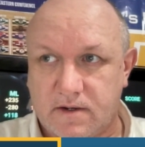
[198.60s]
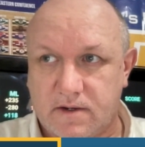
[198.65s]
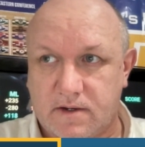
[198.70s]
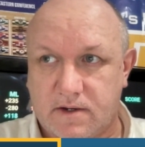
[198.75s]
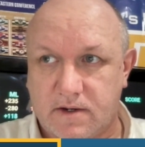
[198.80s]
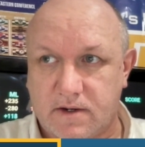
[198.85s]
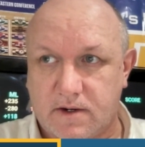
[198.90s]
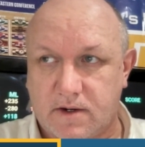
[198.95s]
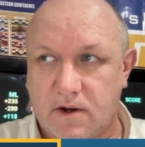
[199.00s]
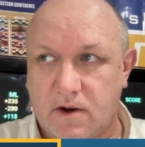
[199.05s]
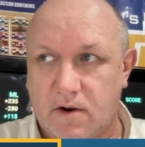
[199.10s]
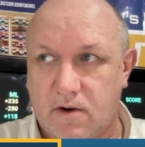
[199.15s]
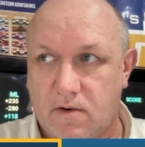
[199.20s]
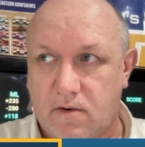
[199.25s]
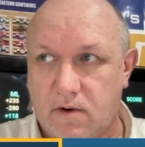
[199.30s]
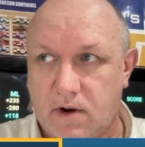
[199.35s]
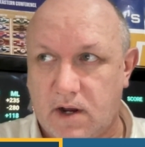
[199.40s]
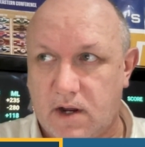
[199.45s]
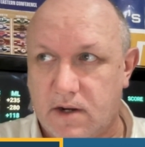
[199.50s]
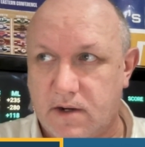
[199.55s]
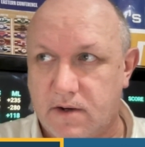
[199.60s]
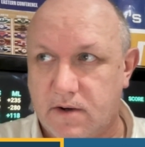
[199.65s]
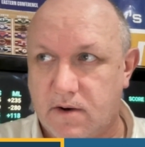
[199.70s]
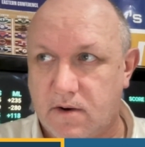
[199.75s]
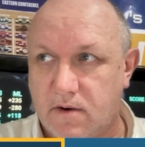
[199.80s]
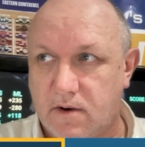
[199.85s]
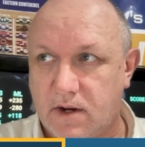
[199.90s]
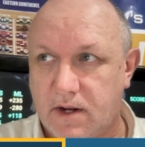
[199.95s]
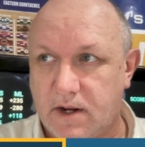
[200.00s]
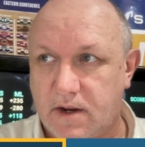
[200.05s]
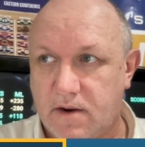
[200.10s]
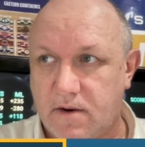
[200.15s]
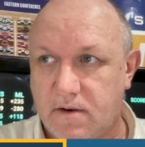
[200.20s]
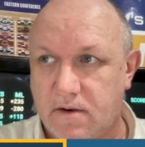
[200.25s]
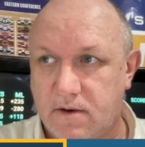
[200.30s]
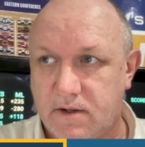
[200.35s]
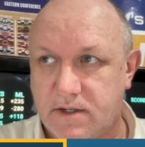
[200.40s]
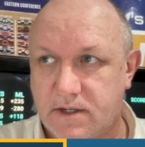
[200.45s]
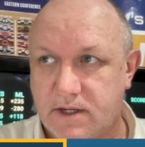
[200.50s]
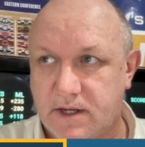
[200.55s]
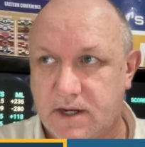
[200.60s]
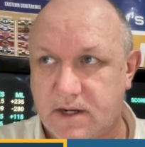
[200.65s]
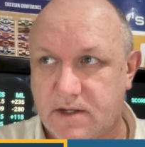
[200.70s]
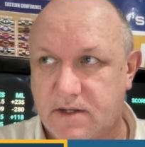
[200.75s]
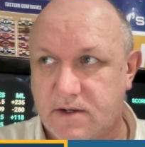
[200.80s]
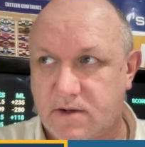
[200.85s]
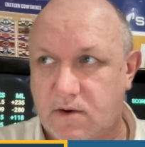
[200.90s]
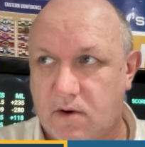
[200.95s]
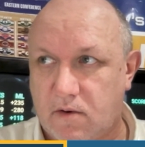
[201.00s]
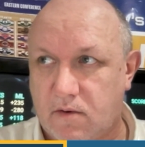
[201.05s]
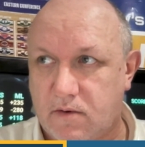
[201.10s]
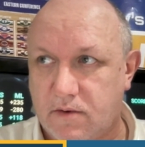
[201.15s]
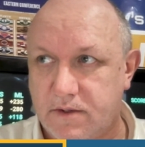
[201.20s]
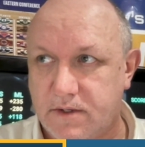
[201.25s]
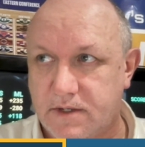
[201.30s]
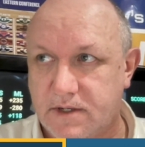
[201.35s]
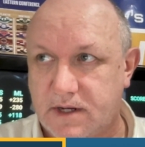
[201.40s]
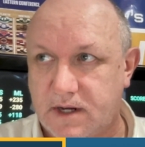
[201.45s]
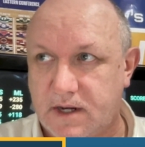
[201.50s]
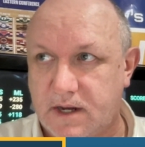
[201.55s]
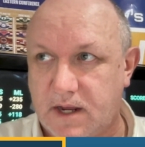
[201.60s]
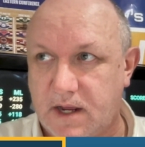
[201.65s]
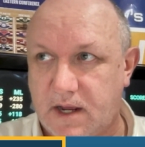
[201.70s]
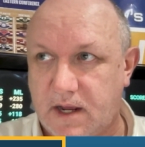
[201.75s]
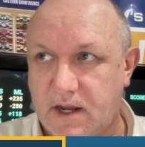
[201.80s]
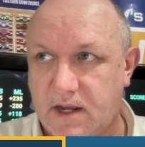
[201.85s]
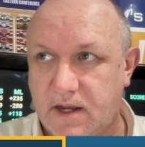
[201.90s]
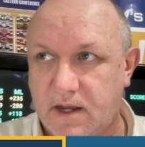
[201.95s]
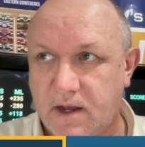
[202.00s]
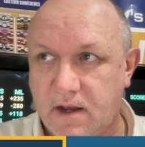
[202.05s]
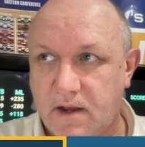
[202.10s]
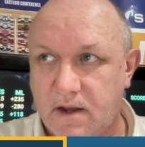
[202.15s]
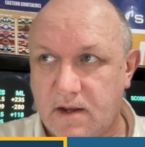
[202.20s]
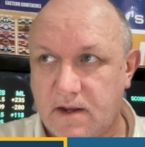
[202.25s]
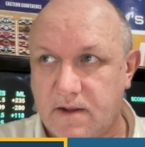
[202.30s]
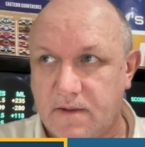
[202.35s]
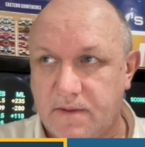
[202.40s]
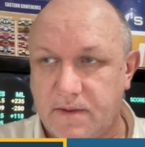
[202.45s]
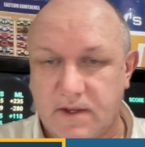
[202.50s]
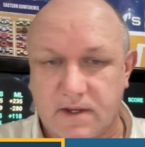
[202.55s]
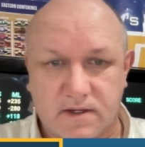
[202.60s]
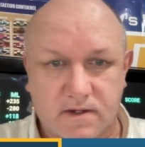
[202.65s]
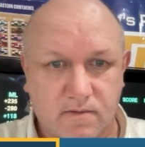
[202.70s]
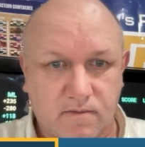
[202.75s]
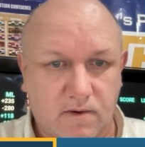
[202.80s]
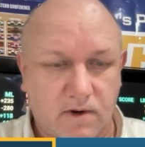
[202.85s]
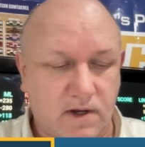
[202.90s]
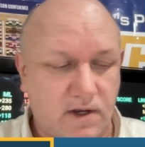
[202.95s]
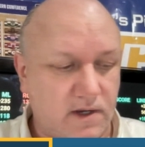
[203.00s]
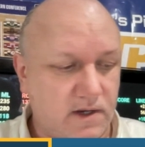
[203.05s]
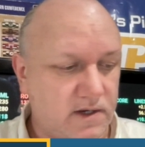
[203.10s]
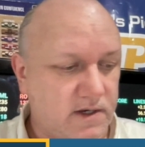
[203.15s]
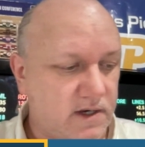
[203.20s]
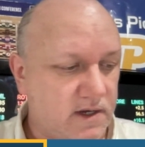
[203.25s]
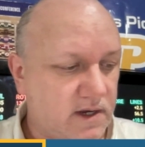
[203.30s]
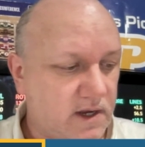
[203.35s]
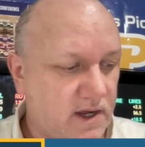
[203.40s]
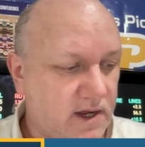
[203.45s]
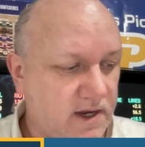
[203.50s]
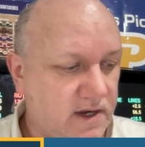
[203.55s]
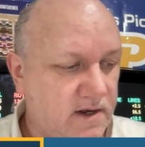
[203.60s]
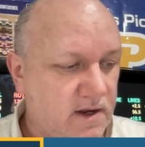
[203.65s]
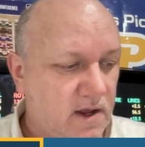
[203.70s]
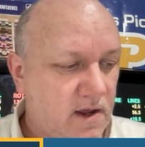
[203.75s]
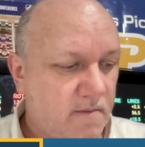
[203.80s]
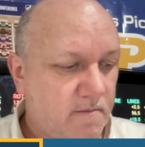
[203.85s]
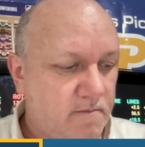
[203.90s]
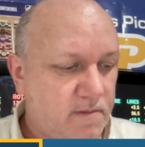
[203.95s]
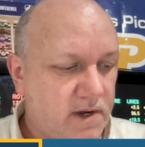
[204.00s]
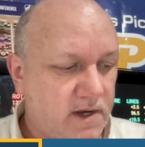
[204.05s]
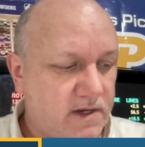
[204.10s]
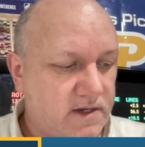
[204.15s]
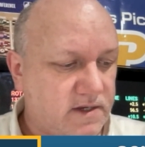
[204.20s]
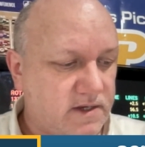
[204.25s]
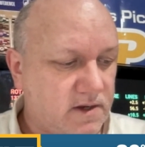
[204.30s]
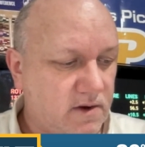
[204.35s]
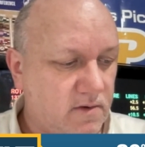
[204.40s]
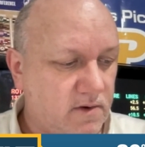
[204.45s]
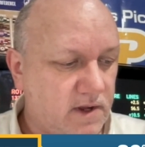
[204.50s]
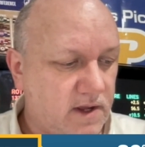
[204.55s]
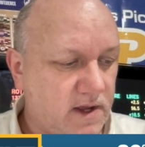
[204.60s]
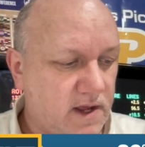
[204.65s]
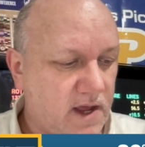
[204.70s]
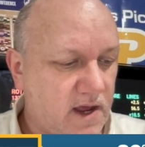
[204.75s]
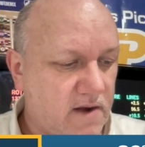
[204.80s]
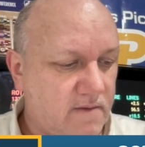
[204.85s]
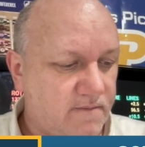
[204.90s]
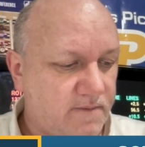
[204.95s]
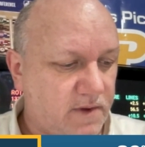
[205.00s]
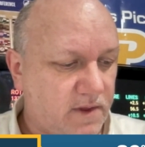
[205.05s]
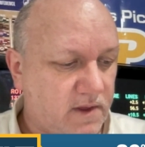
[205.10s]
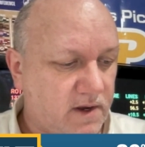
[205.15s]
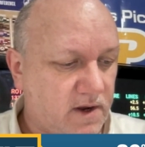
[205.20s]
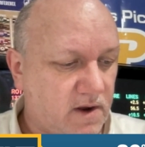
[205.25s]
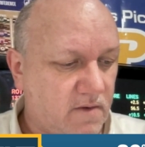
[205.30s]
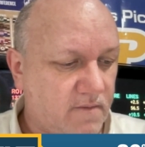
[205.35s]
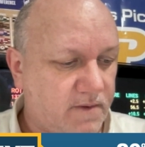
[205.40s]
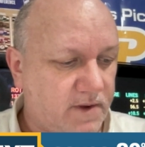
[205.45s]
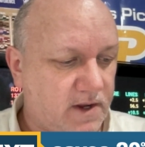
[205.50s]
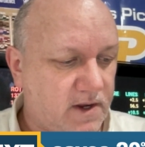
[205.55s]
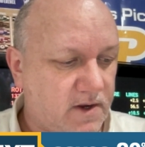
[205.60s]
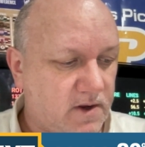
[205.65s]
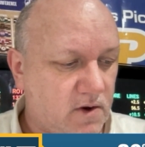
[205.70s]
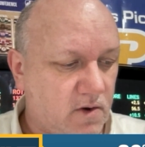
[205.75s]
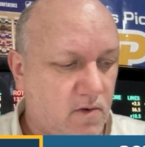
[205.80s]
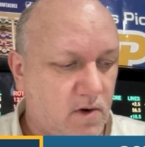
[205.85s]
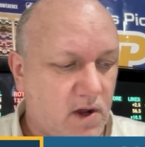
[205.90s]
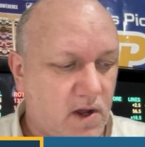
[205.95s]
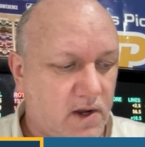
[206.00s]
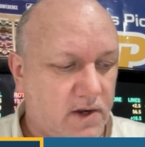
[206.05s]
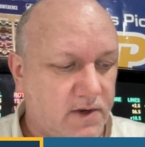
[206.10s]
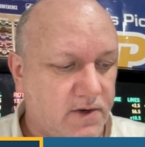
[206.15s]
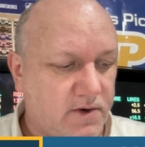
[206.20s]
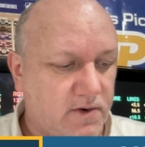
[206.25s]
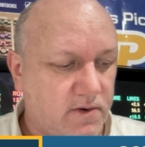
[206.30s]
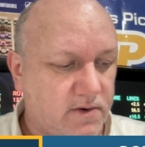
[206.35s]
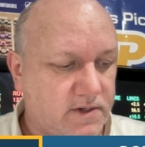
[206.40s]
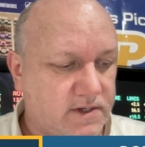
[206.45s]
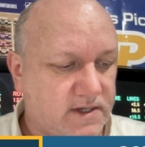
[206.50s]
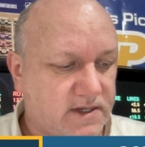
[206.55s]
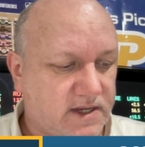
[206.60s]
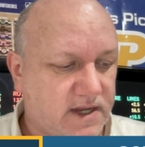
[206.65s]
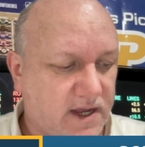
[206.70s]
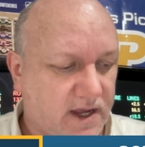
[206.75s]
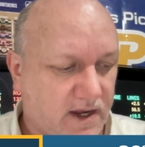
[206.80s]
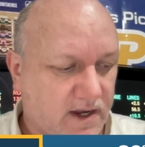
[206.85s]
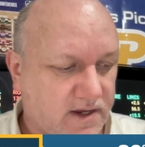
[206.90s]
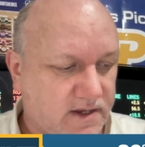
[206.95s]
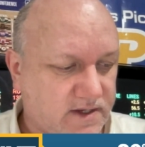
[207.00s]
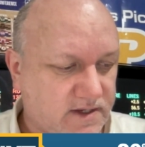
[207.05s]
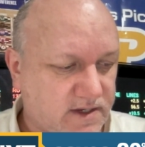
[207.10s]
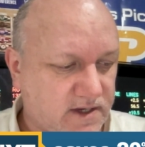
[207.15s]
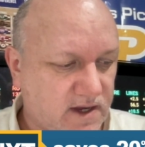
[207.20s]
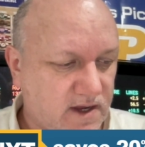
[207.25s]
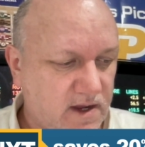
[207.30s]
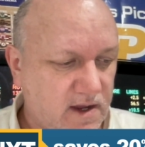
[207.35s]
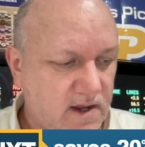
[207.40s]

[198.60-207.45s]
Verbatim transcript: to go under here, 6 goals today in this one tonight. Minnesota at Philadelphia, go under 6